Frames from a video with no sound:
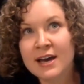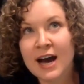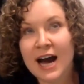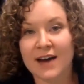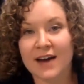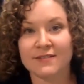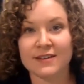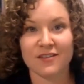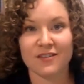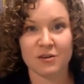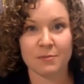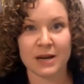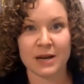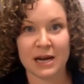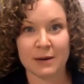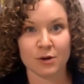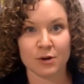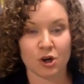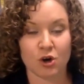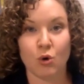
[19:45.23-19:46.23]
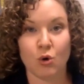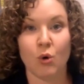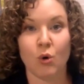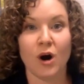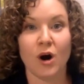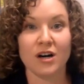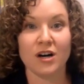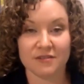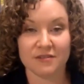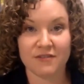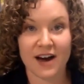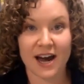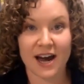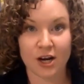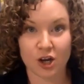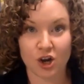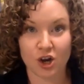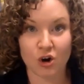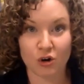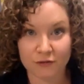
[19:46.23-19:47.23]
I've never been able to qualify to
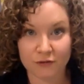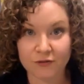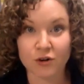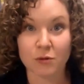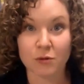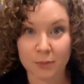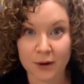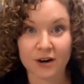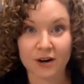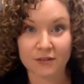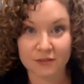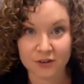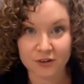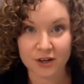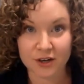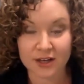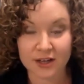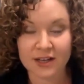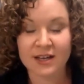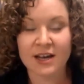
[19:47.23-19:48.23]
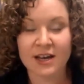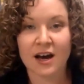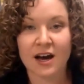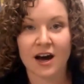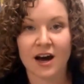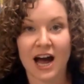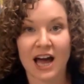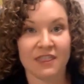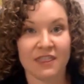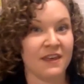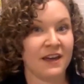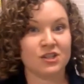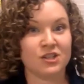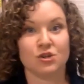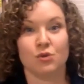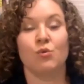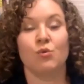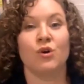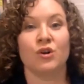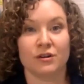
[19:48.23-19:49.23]
go full barefoot. I think it's
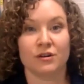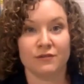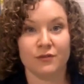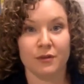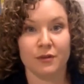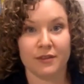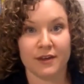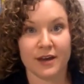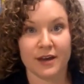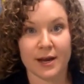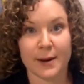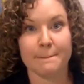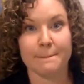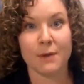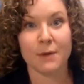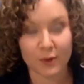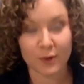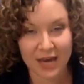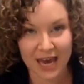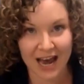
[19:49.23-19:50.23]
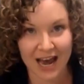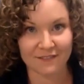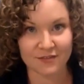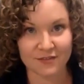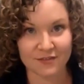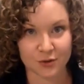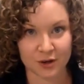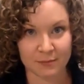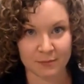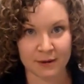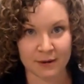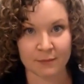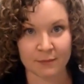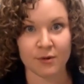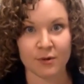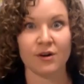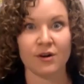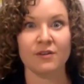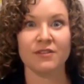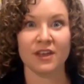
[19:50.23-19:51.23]
a wonderful thing, but we have to
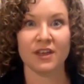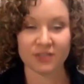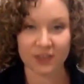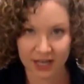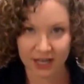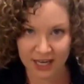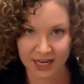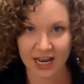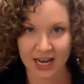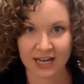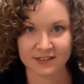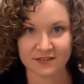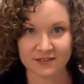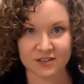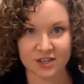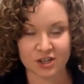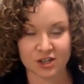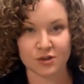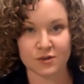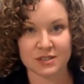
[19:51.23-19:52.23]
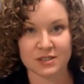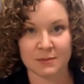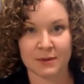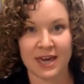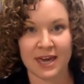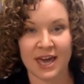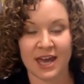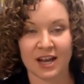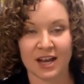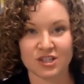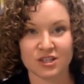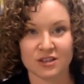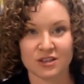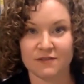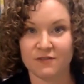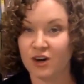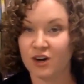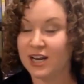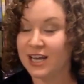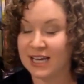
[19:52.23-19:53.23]
remember that the connective tissues, the mechanics of the
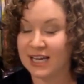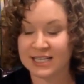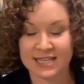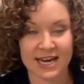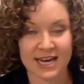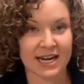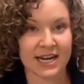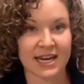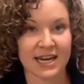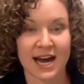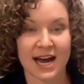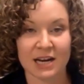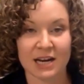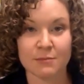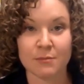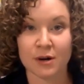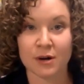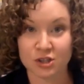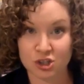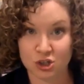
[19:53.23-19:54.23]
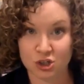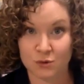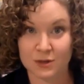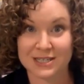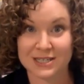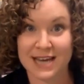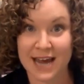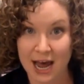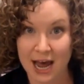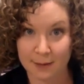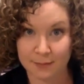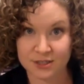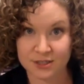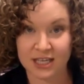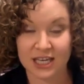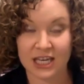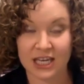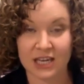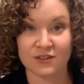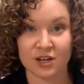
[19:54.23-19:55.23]
foot, it can take 9 months to adapt,
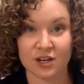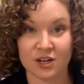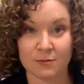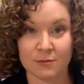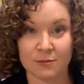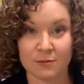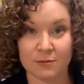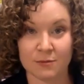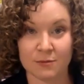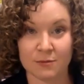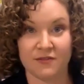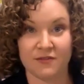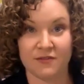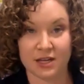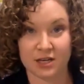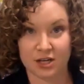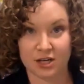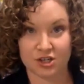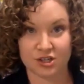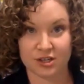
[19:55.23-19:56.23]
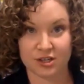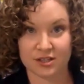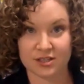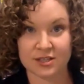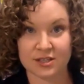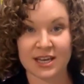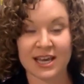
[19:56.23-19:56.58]
even in perfect conditions.